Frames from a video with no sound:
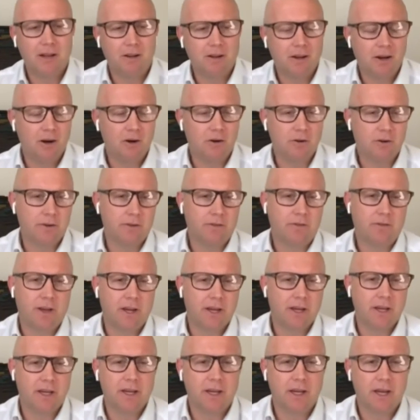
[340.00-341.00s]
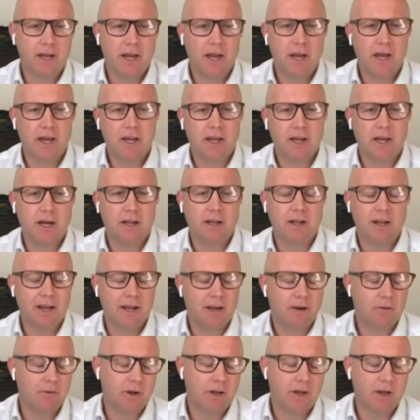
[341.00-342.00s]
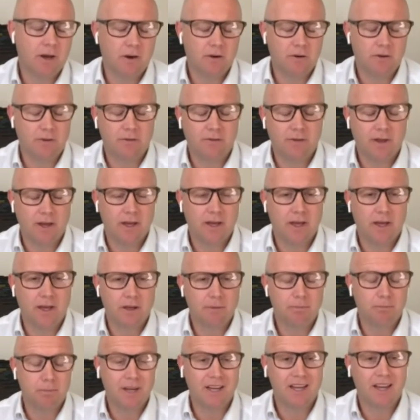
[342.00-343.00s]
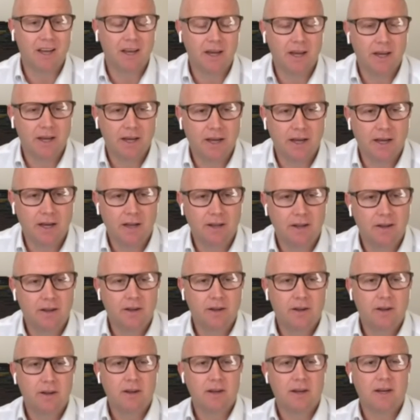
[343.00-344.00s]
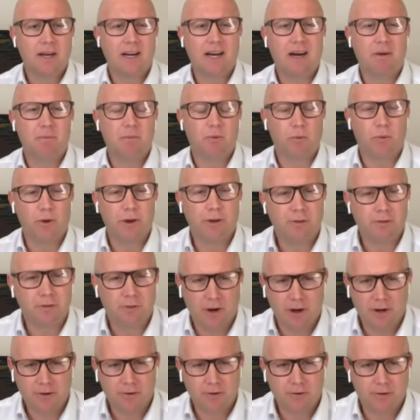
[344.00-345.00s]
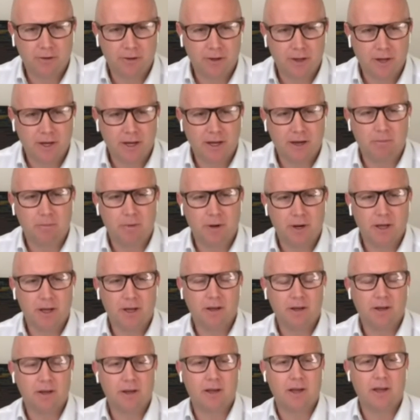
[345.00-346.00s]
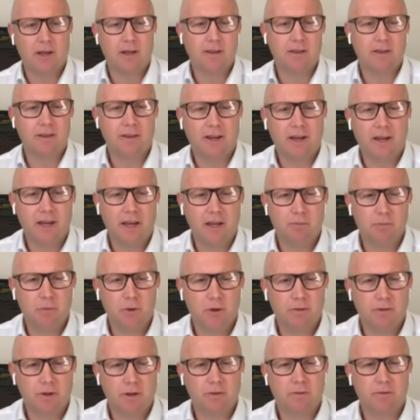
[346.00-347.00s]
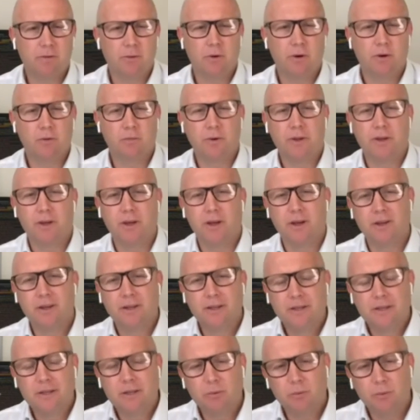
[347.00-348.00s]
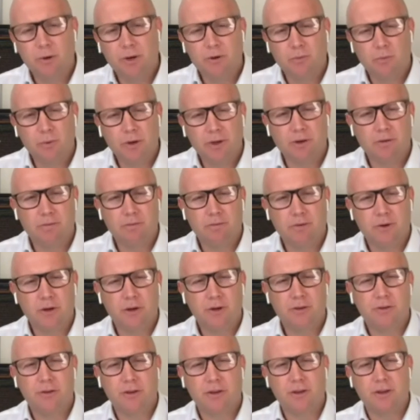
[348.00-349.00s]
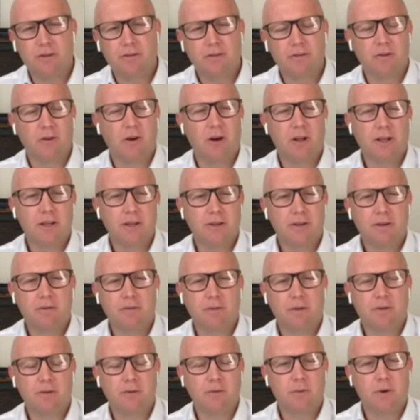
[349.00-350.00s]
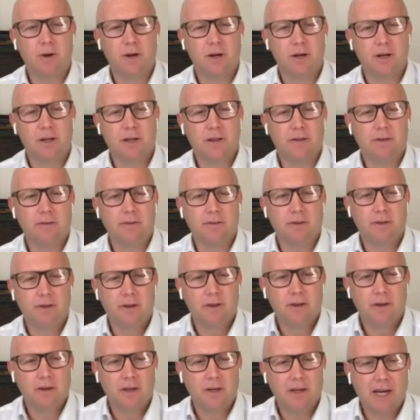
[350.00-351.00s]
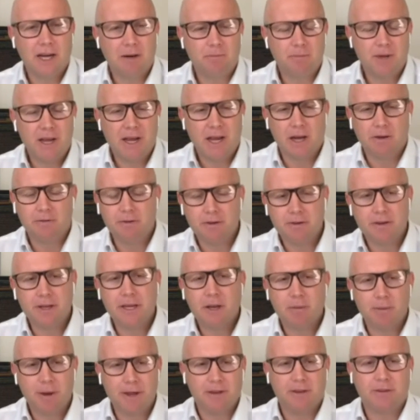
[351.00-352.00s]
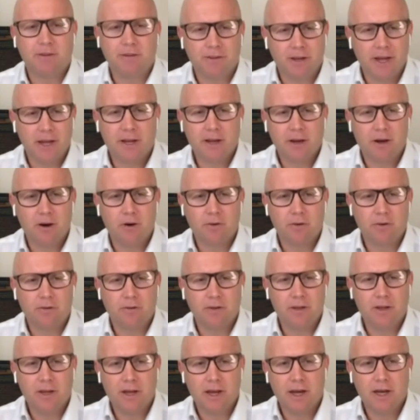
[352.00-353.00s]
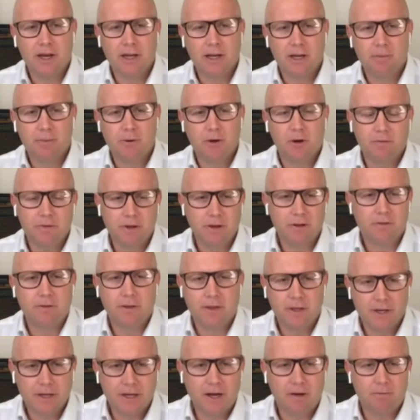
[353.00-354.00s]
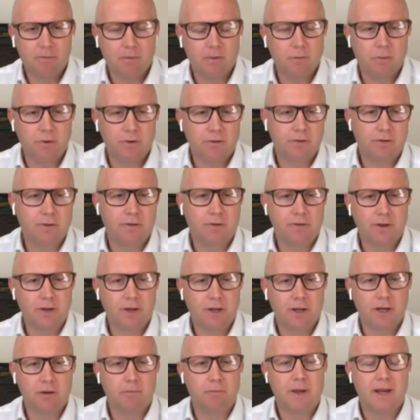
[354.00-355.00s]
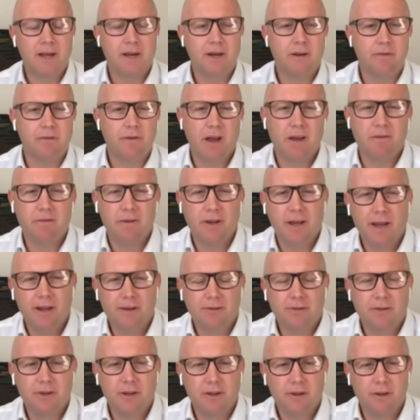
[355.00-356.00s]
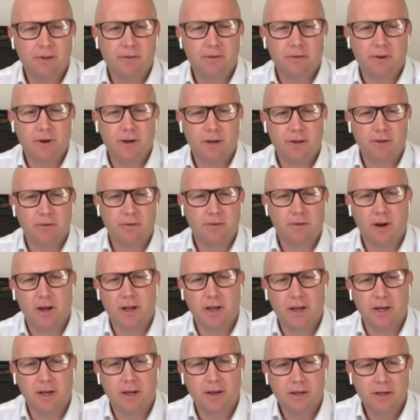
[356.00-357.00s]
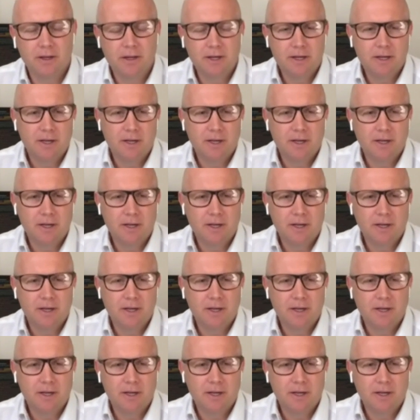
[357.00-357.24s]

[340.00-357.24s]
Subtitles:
debt holders taking a haircut, equity holders taking a bigger haircut, restructuring the company and moving forward with a Virgin that's slightly different to what it is now. If you think about the stakeholders in the argument, obviously the government wants to see a competitive aviation industry in Australia.